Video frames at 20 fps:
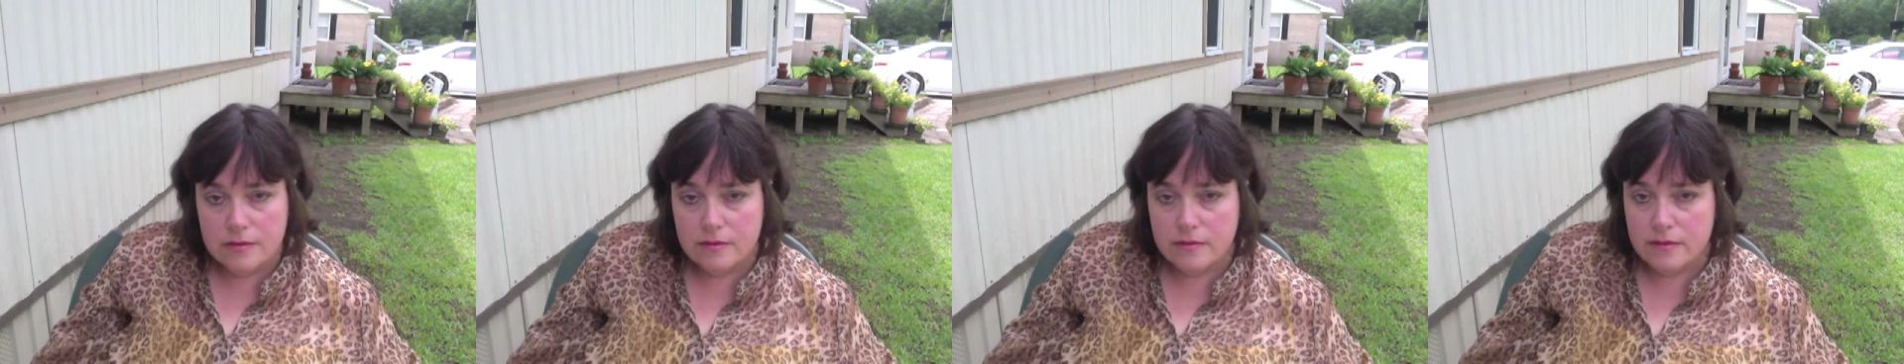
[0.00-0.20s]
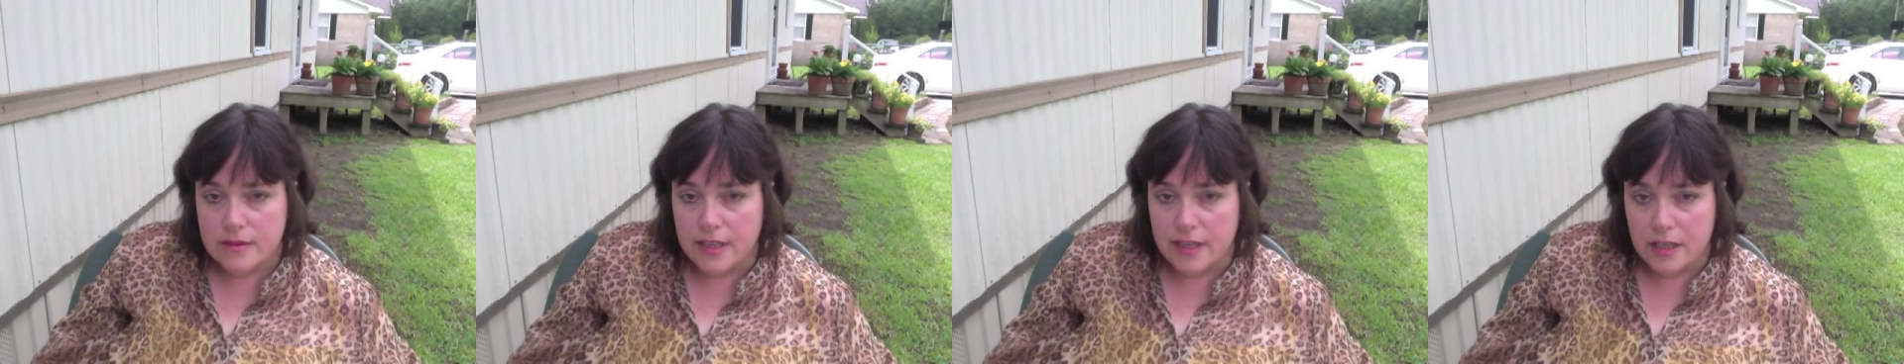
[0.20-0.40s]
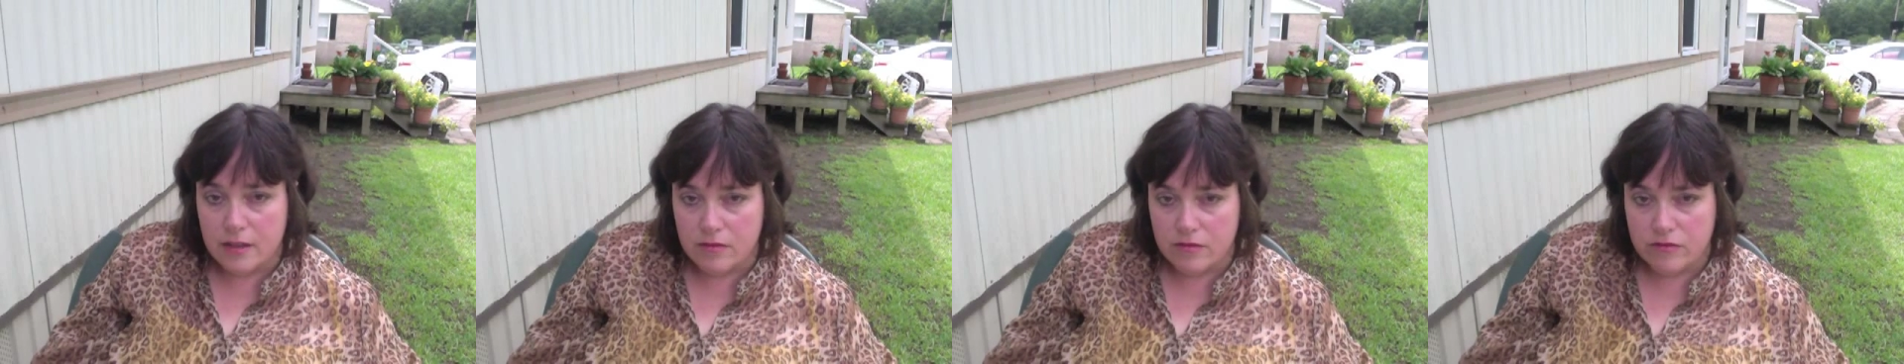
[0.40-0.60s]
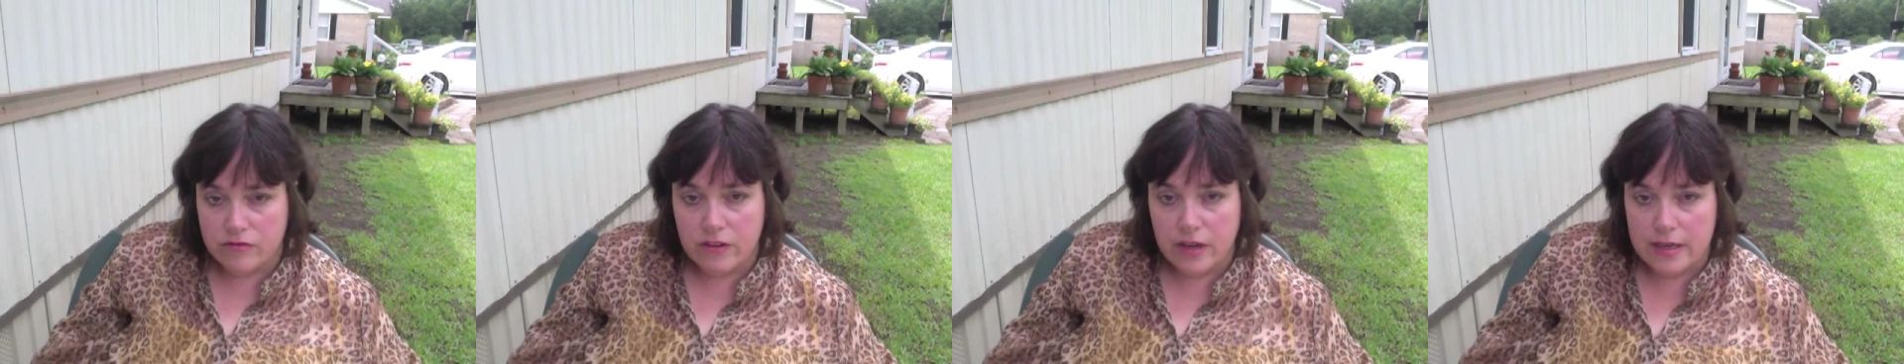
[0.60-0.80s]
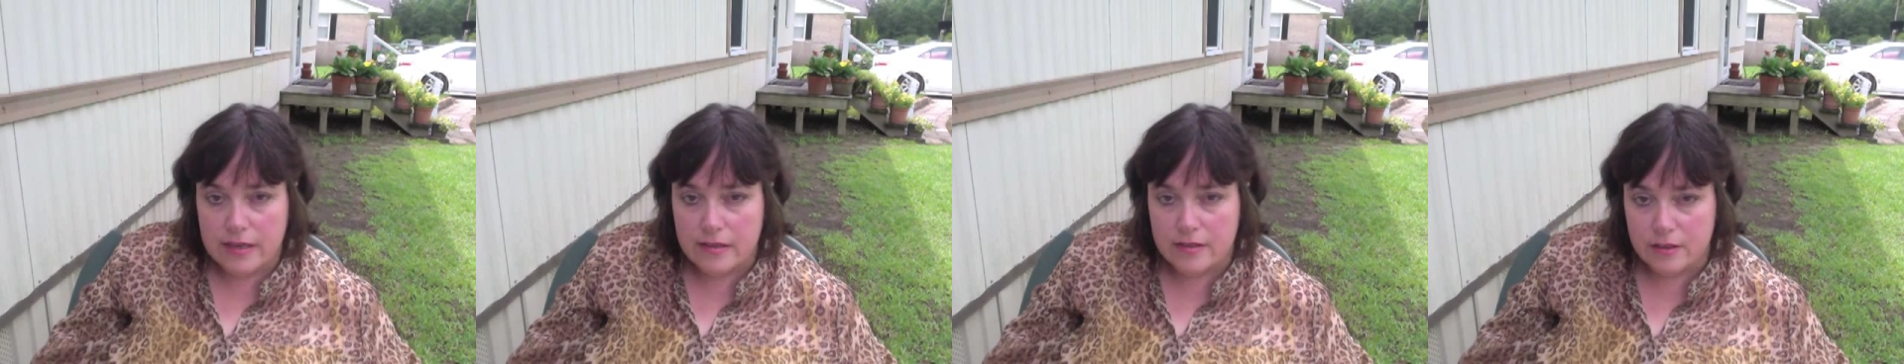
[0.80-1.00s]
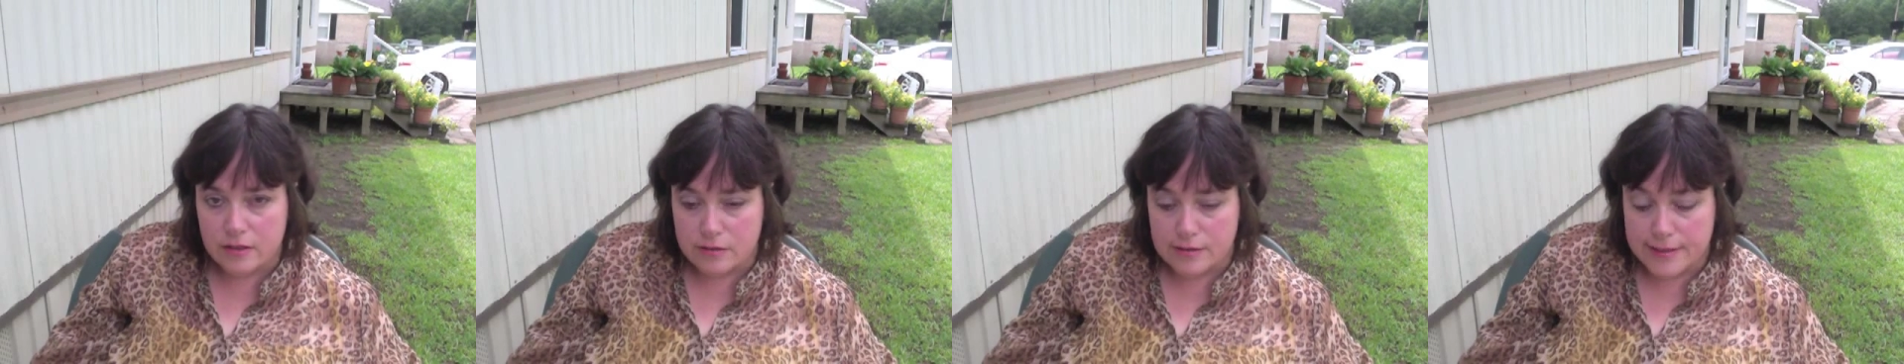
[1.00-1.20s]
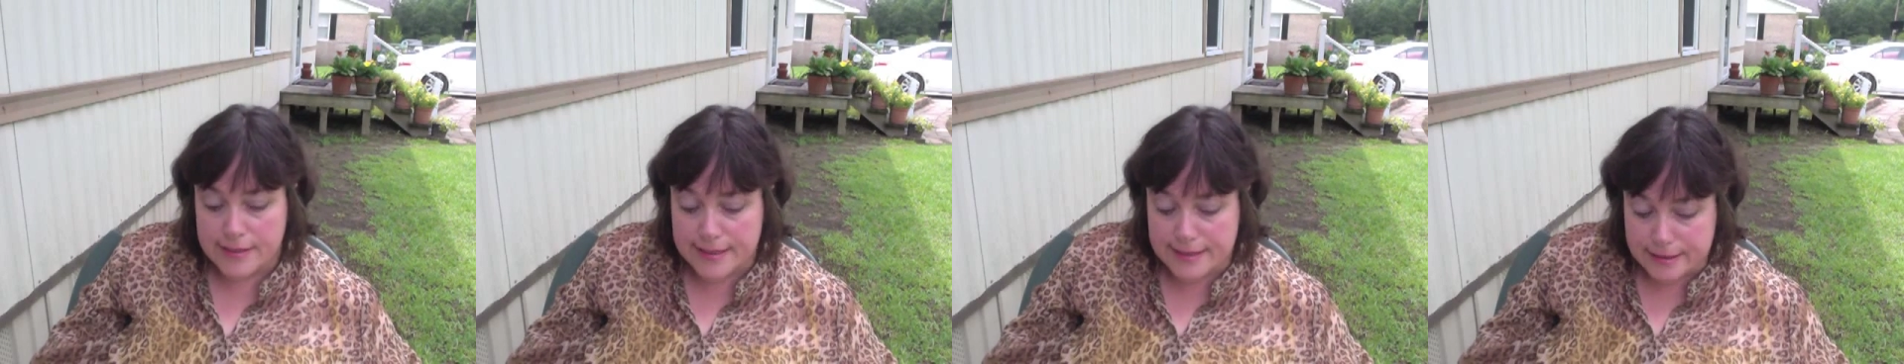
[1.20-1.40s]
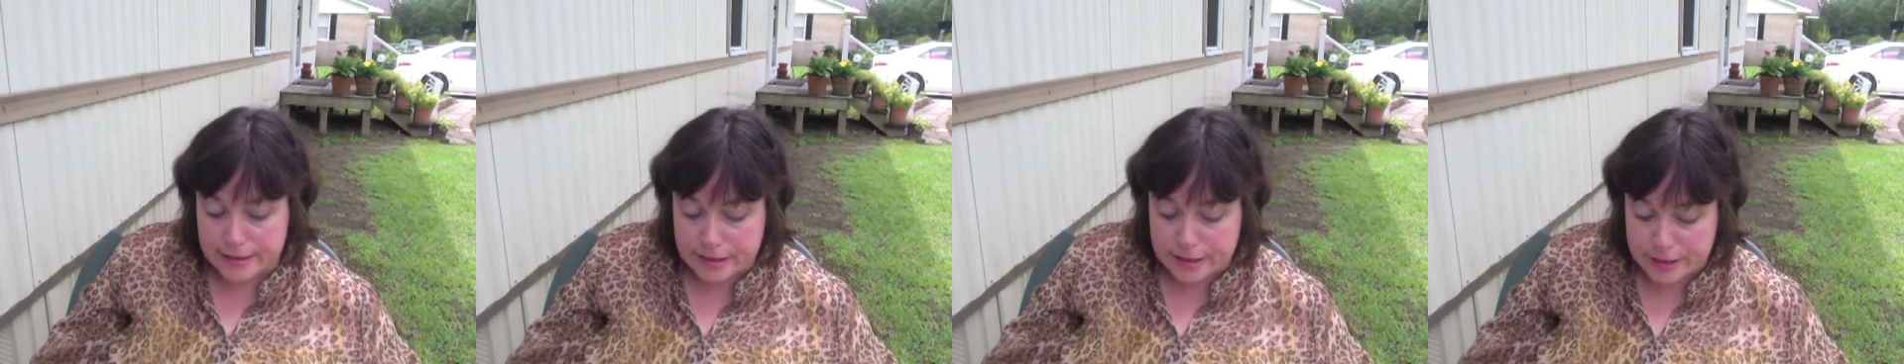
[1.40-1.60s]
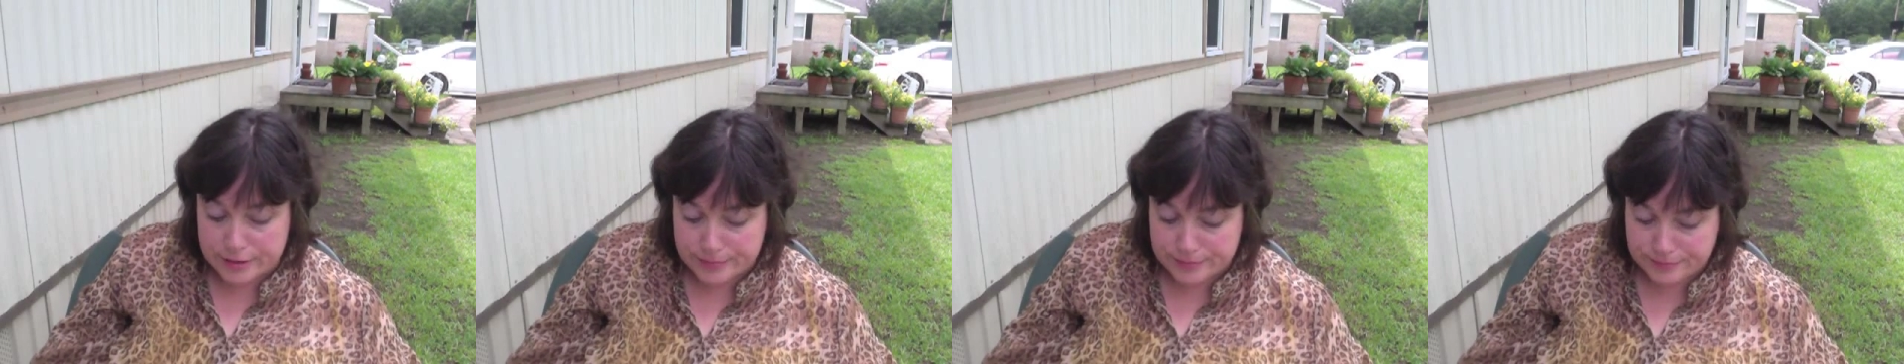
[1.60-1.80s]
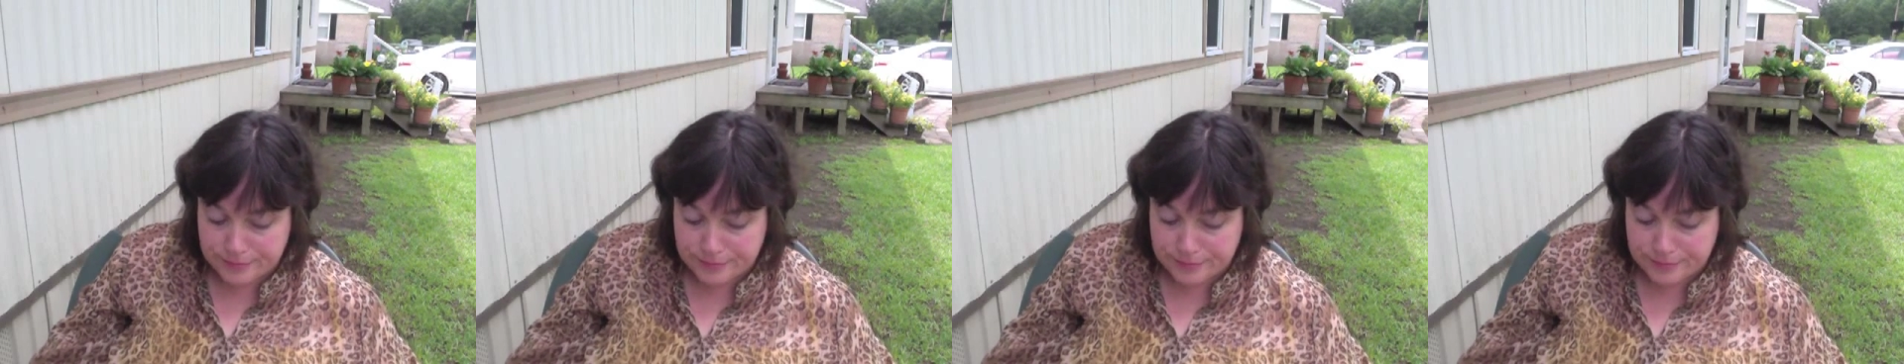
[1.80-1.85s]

they find their niche.